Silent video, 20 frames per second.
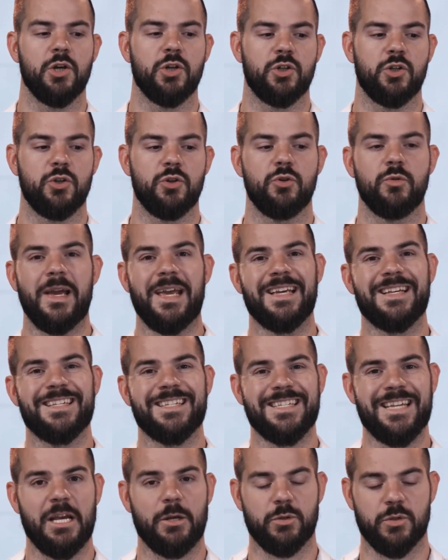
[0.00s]
to a
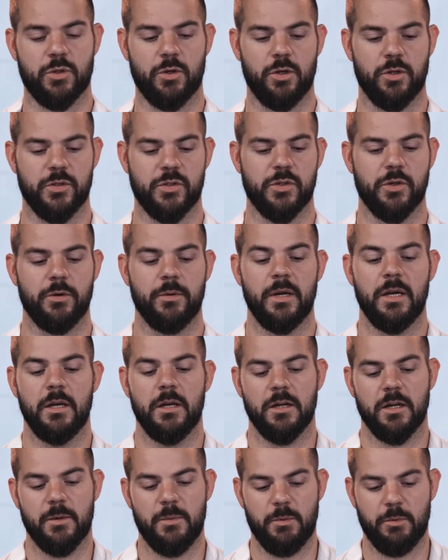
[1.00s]
sales call. So it's
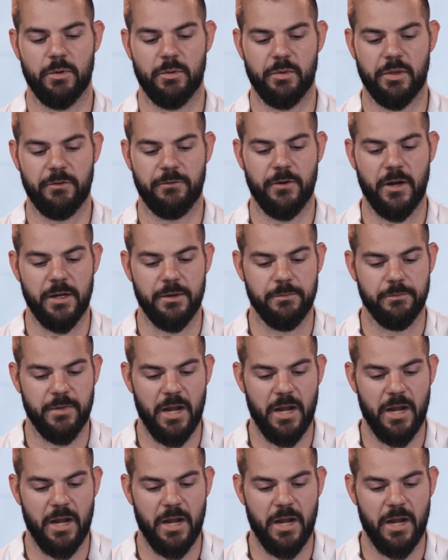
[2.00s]
gonna be really, really fun.